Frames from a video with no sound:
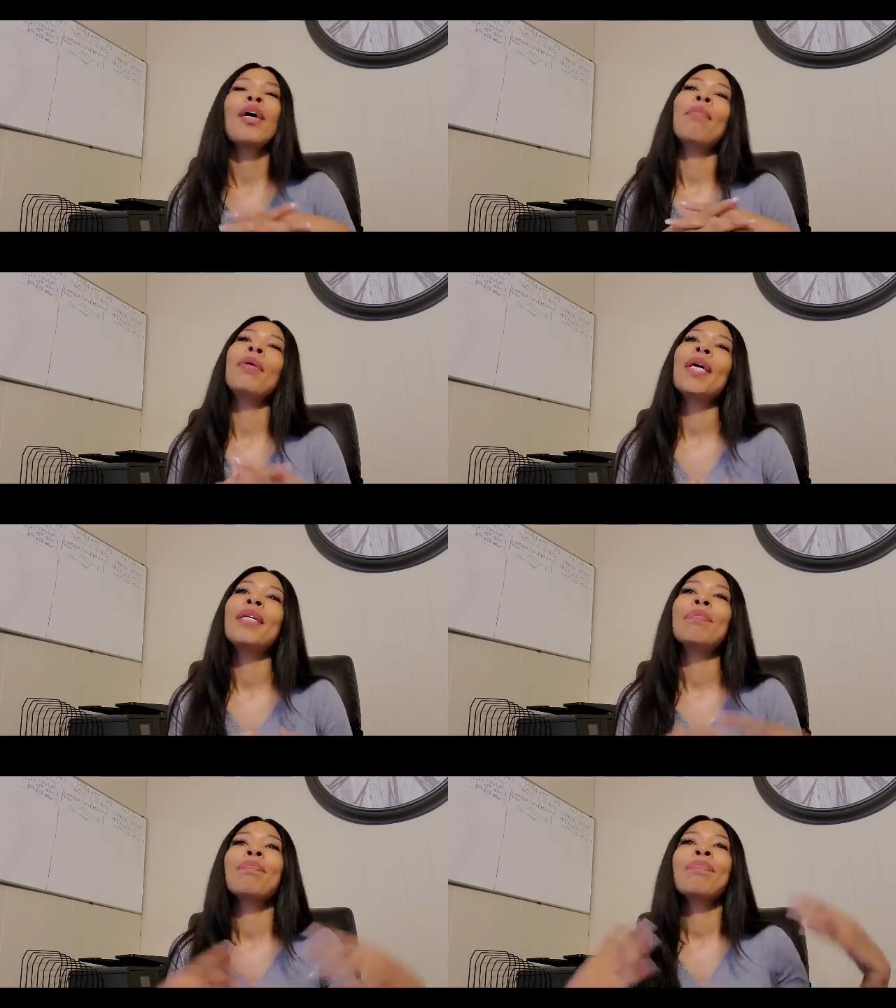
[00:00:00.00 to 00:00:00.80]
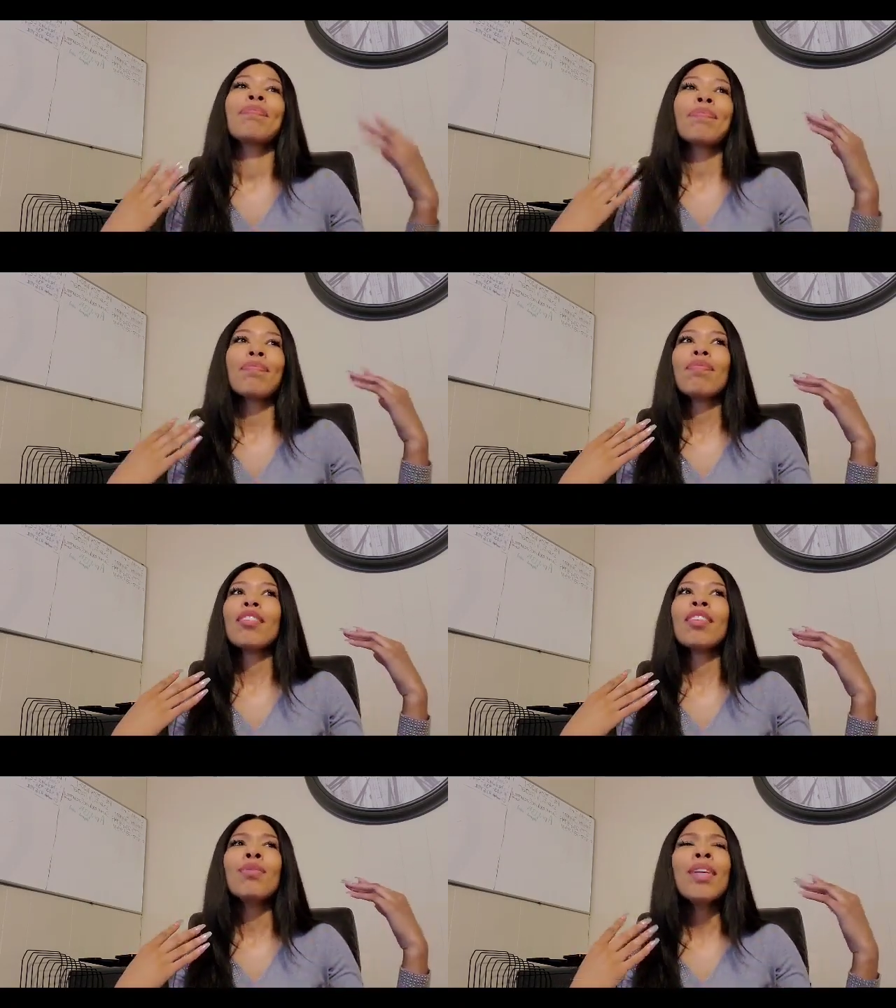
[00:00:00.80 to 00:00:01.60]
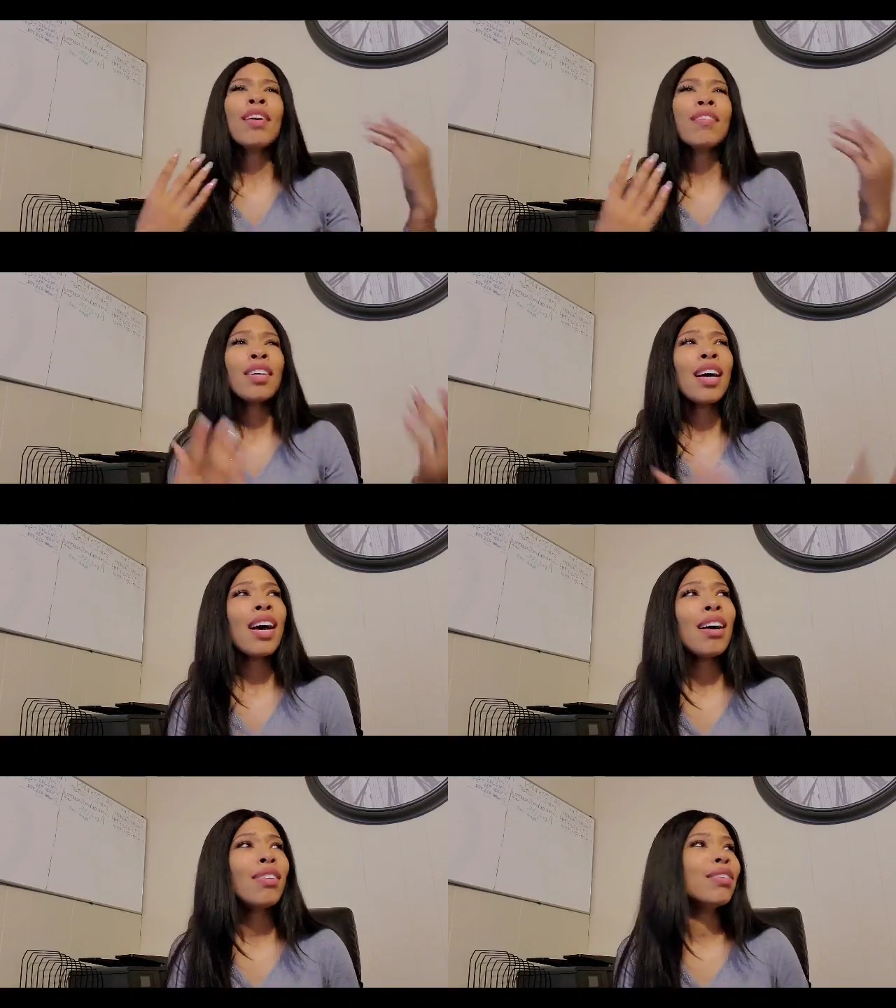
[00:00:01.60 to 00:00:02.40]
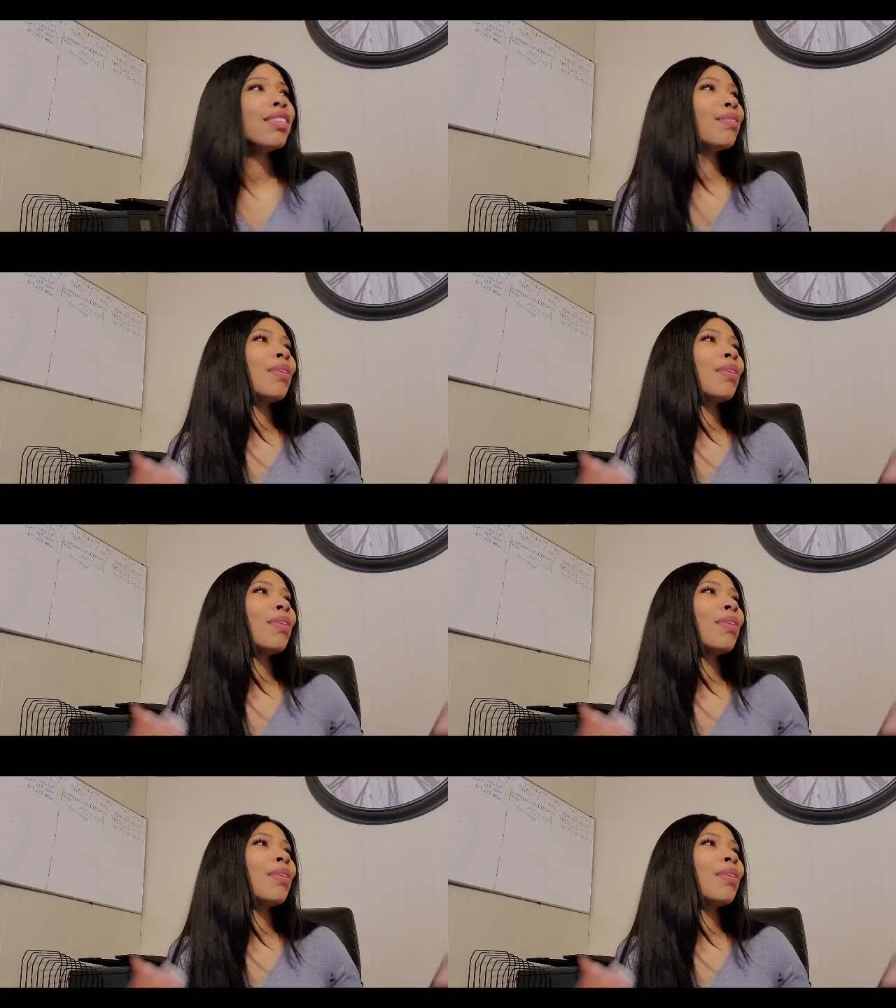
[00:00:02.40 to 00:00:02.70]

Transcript: But we have a house.